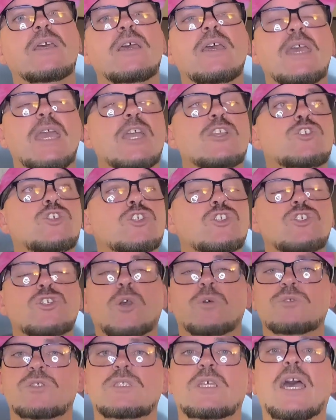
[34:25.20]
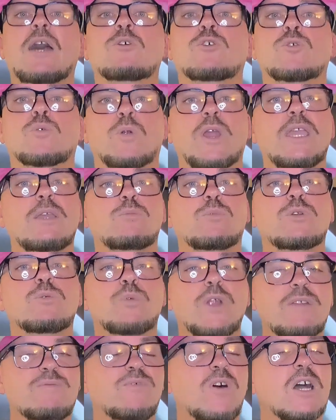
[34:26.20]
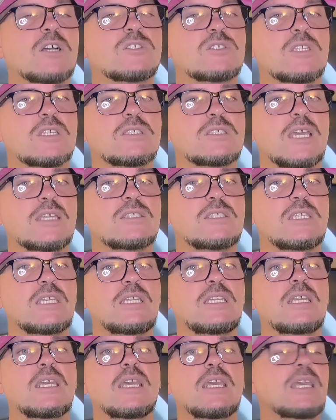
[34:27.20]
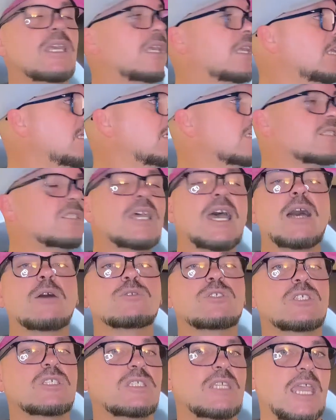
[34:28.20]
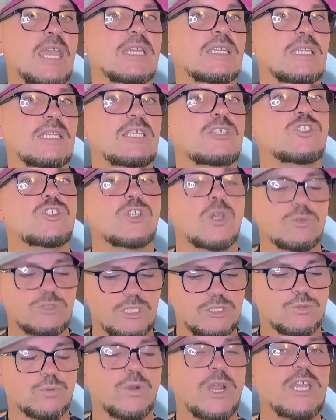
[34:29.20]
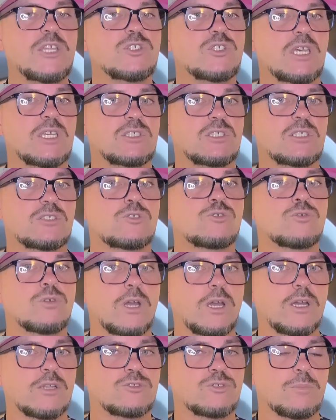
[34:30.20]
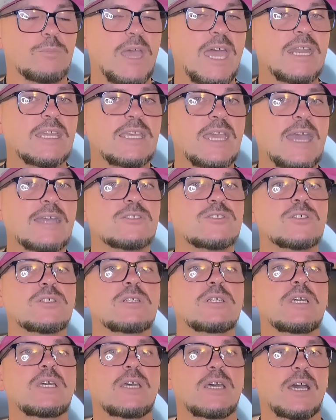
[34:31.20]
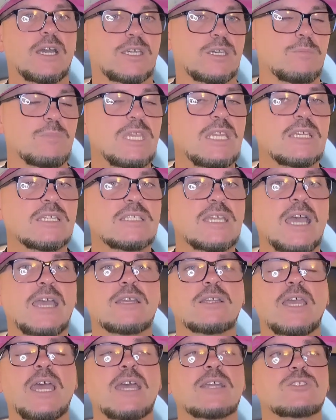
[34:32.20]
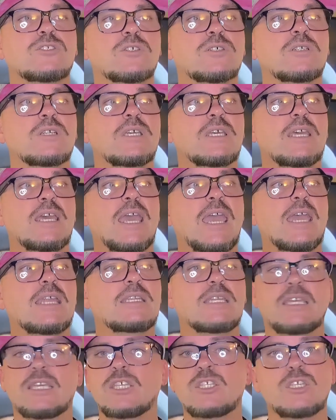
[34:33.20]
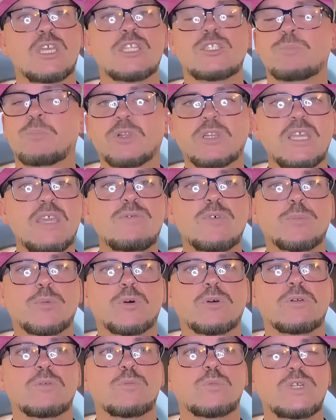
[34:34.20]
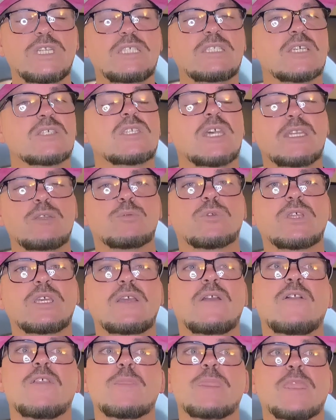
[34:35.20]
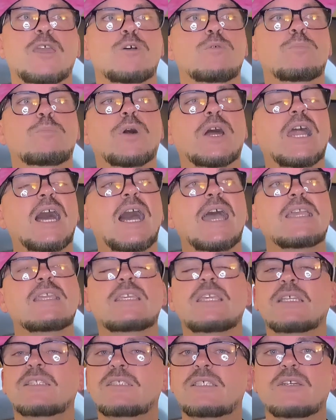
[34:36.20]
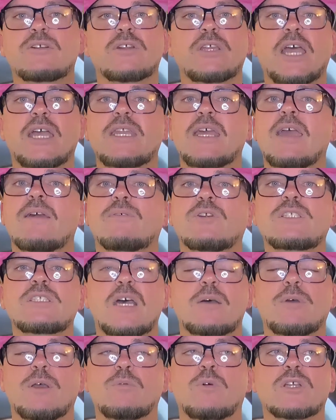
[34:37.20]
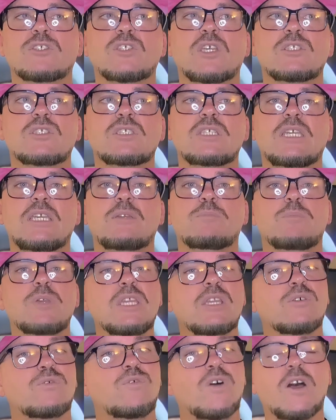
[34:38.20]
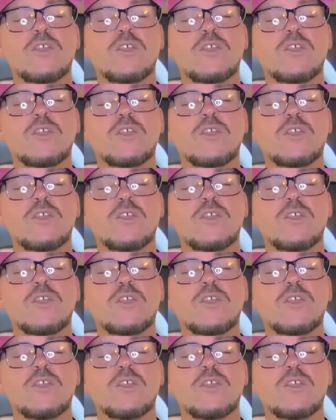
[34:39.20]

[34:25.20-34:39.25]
It just shows how great. When Red Fox does that scene, he is outstanding. He shows his range as a dramatic actor, a comedic actor, and it's believable when he does that. And but I get teary-eyed every time I watch that scene, being a father